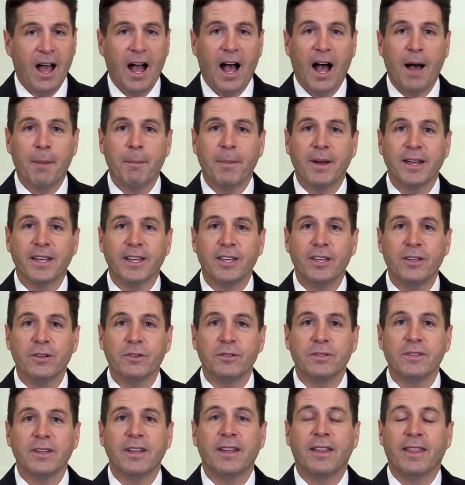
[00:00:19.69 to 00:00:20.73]
I'm Mike
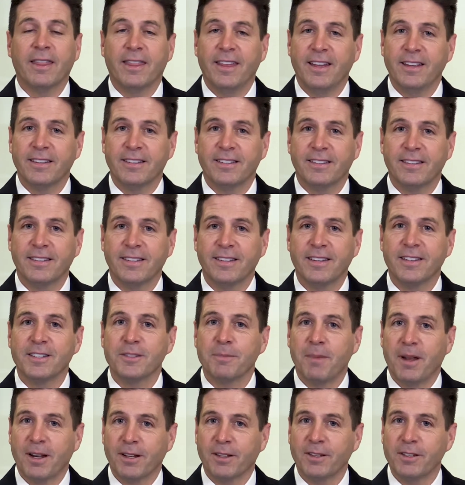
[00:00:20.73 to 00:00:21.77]
Hughes, and this is
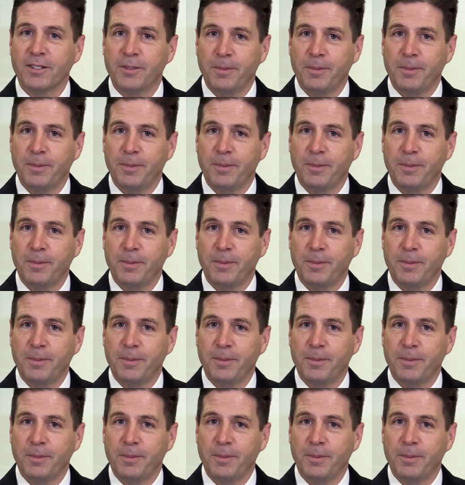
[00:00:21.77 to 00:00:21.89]
Medically